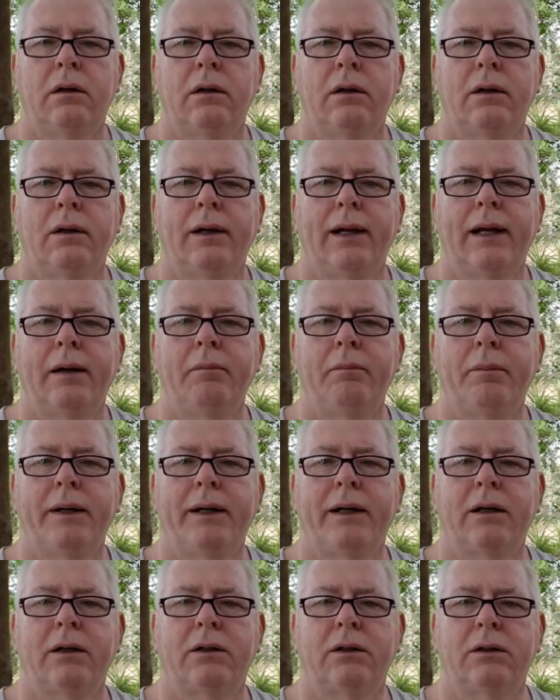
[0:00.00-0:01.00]

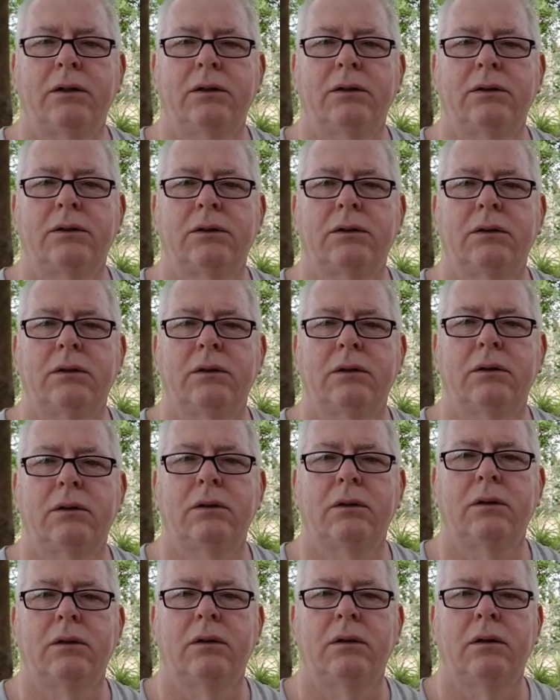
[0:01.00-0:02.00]
Lamingtons?
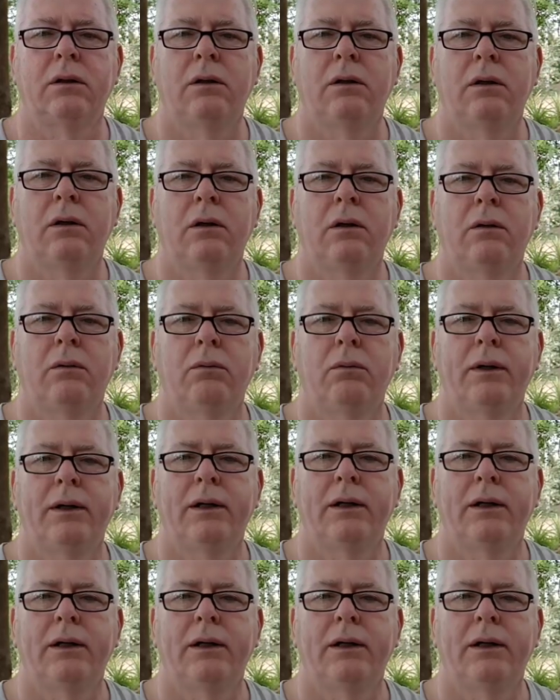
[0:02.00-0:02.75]
We